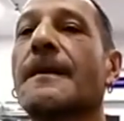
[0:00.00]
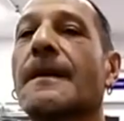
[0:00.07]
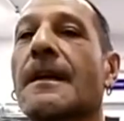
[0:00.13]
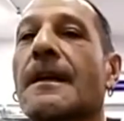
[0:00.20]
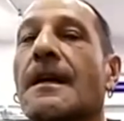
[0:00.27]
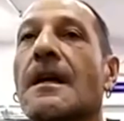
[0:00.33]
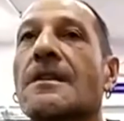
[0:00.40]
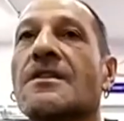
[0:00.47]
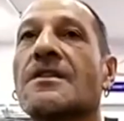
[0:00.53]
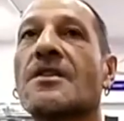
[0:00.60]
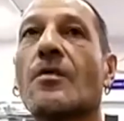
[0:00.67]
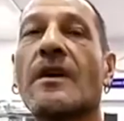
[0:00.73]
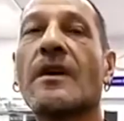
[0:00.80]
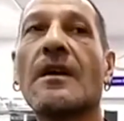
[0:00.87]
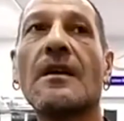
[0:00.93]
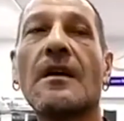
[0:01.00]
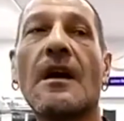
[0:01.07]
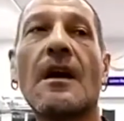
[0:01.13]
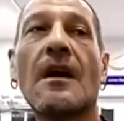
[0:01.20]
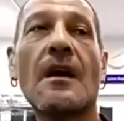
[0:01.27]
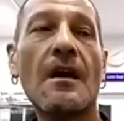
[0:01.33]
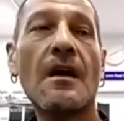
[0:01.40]
Yeah. So we,
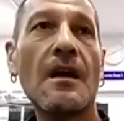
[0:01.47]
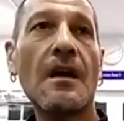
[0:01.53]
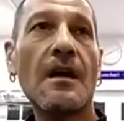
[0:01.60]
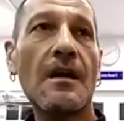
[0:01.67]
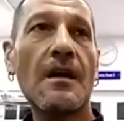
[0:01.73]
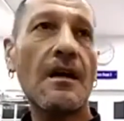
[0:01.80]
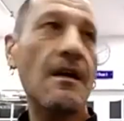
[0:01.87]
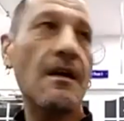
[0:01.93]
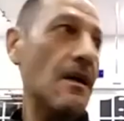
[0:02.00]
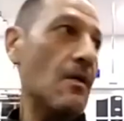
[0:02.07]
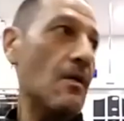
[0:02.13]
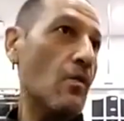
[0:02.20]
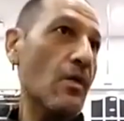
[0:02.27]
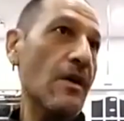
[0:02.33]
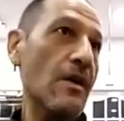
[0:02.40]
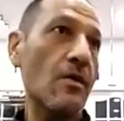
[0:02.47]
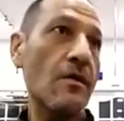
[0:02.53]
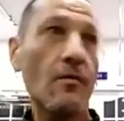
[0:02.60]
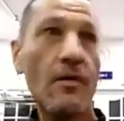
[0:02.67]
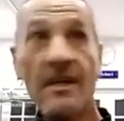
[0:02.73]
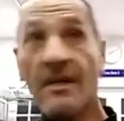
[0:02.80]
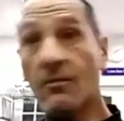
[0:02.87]
uh, we
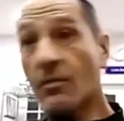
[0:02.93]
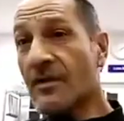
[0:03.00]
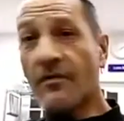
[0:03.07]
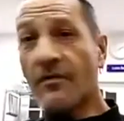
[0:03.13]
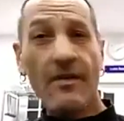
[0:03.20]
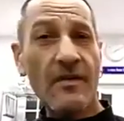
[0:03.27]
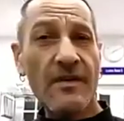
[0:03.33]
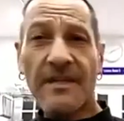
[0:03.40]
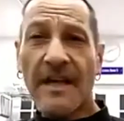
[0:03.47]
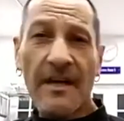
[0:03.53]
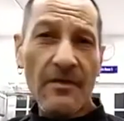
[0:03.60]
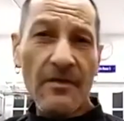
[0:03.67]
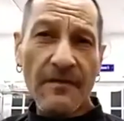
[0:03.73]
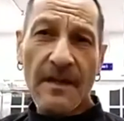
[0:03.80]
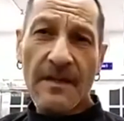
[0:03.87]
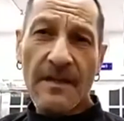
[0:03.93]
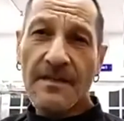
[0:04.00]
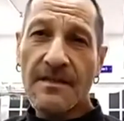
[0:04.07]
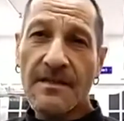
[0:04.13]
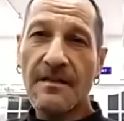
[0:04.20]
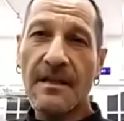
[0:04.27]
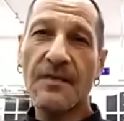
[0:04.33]
we we do various catering
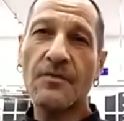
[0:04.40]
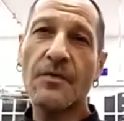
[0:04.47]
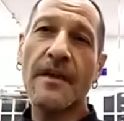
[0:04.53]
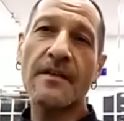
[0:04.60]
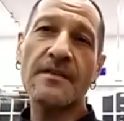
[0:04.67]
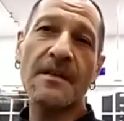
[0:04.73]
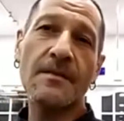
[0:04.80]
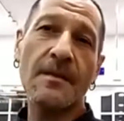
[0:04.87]
events linked with LCB.